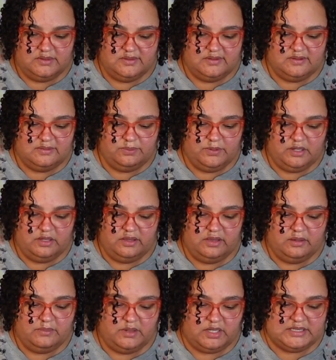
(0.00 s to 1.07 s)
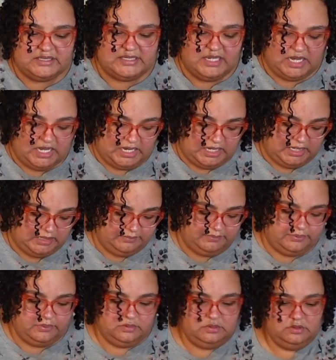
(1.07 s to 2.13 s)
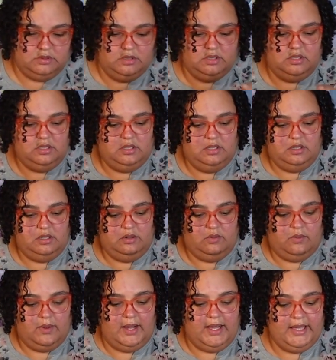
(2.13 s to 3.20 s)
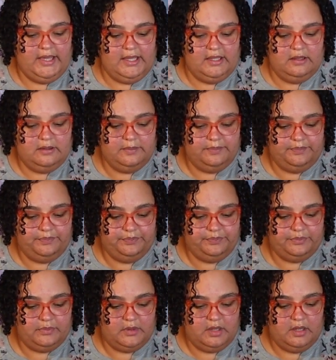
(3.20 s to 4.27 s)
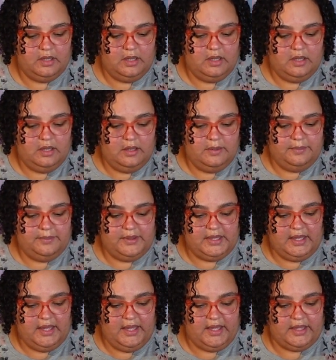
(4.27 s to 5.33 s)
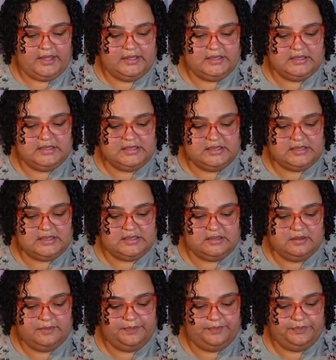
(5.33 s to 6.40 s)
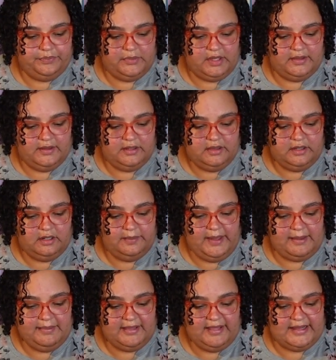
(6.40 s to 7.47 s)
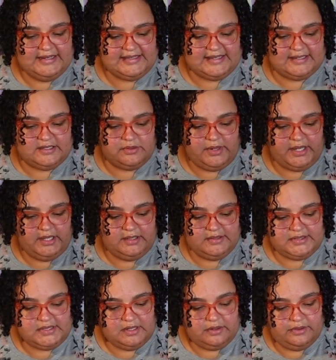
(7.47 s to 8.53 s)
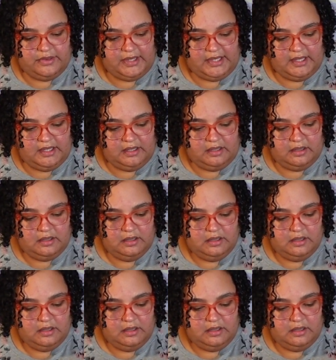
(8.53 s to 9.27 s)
sprinkle them on top. Why? Because they're little baby lettuces, right? So they